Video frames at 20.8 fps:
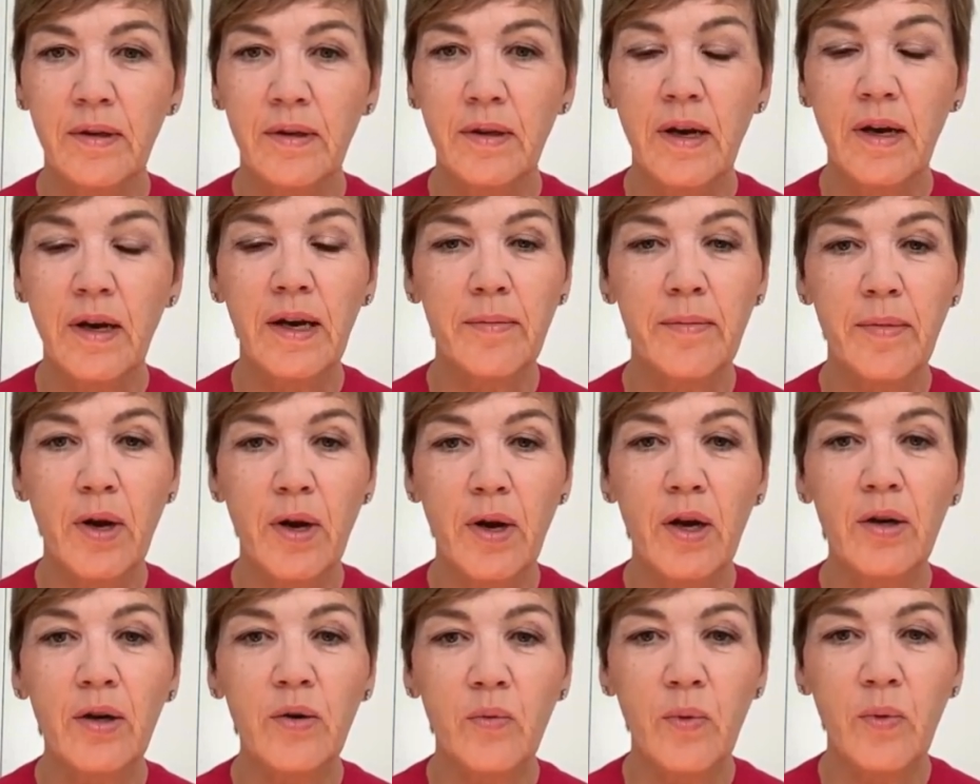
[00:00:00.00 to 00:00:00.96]
I am
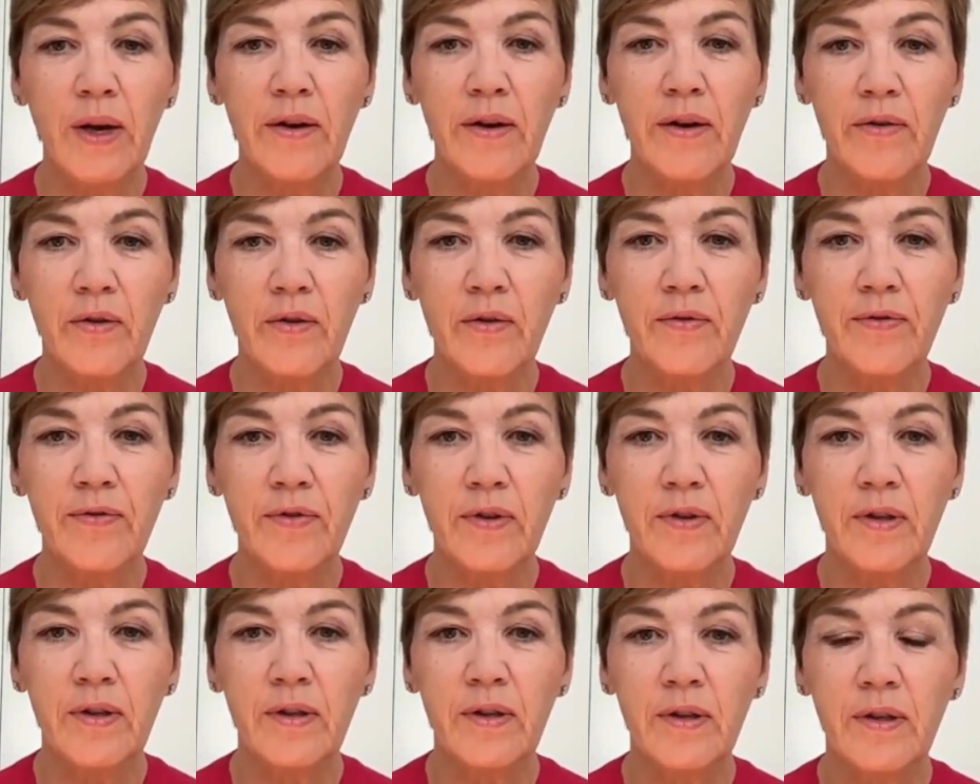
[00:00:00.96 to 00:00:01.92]
unaware of.
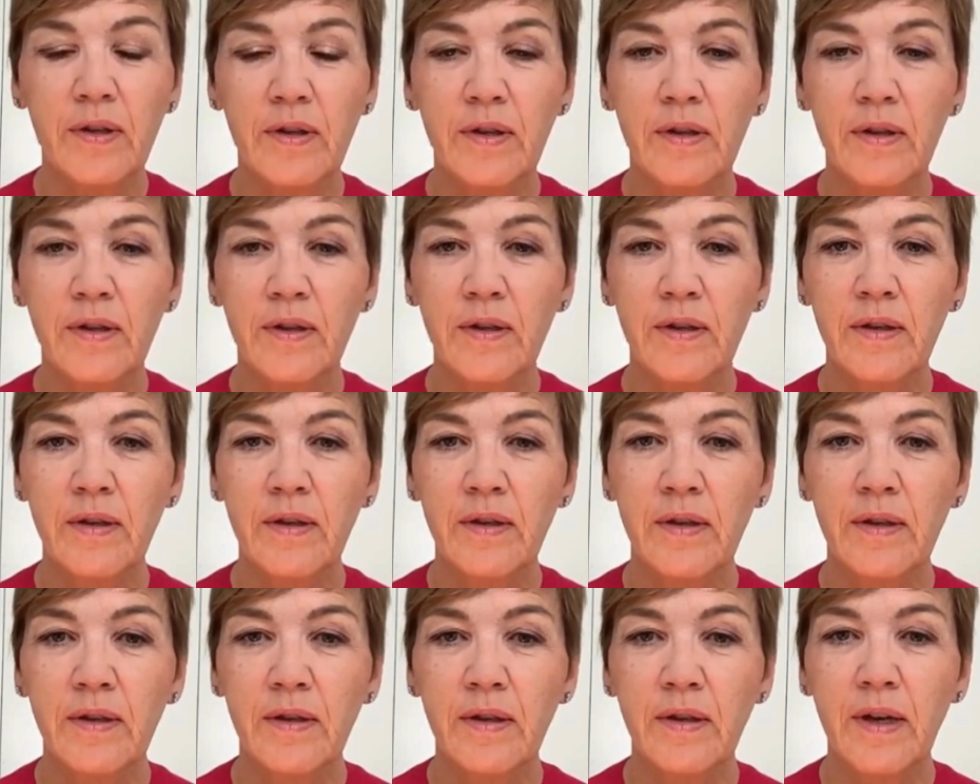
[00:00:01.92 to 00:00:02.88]

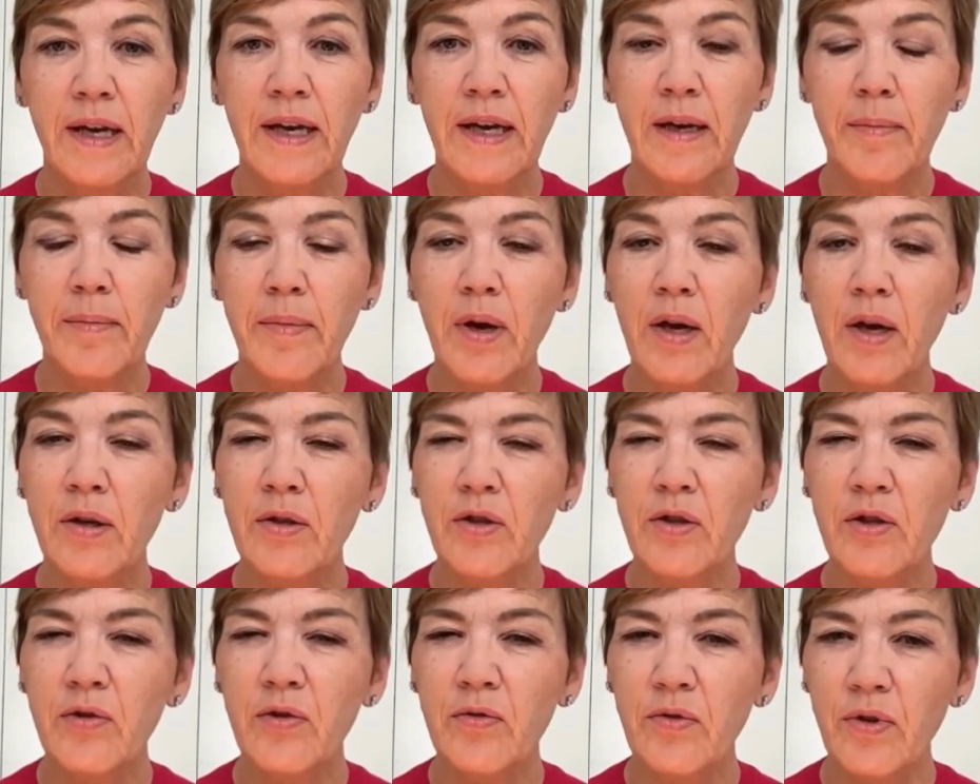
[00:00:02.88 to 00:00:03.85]
I am
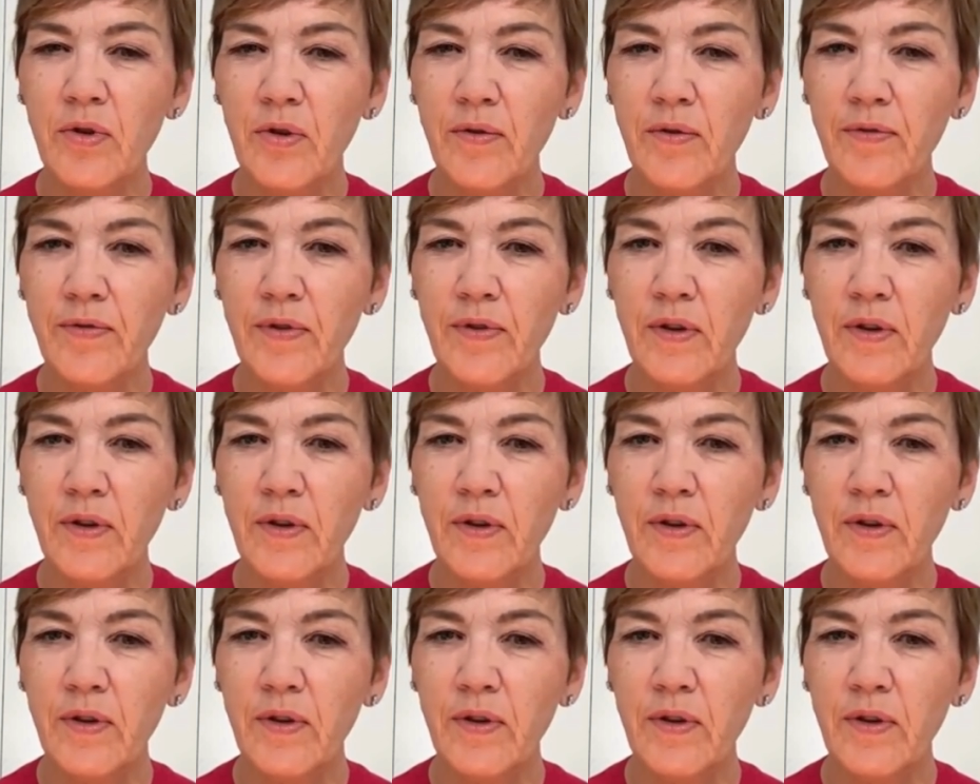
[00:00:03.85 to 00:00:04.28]
unsure of.